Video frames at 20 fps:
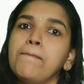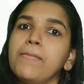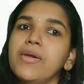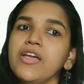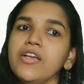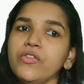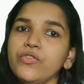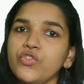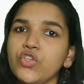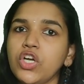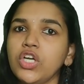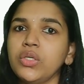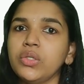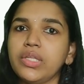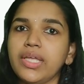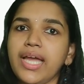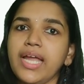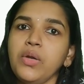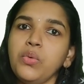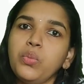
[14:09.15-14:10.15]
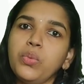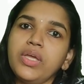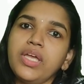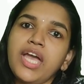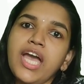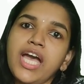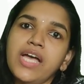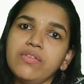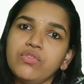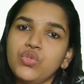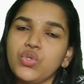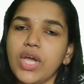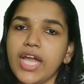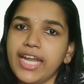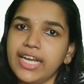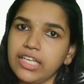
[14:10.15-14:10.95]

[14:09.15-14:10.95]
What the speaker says: based on that we have to